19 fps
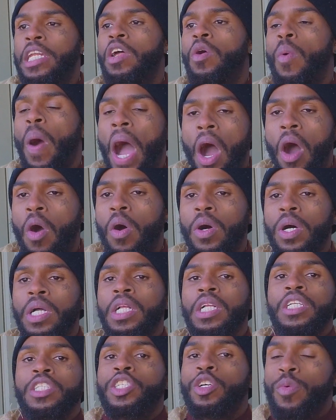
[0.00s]
the wall
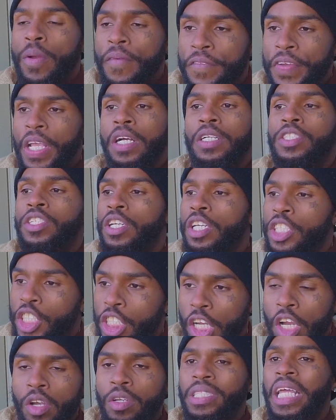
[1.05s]
to reveal to the
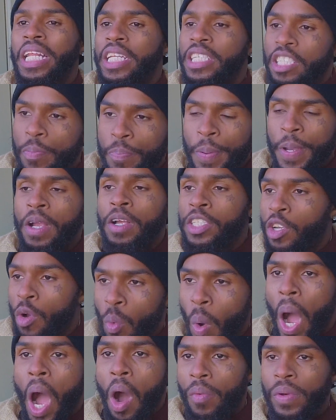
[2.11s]
church that the spiritual
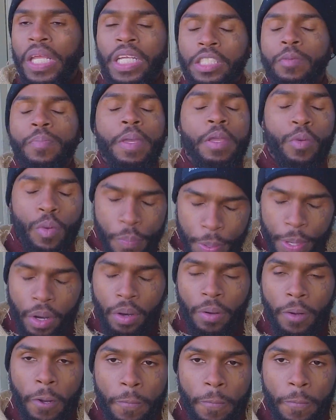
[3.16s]
wall needs to be rebuilt.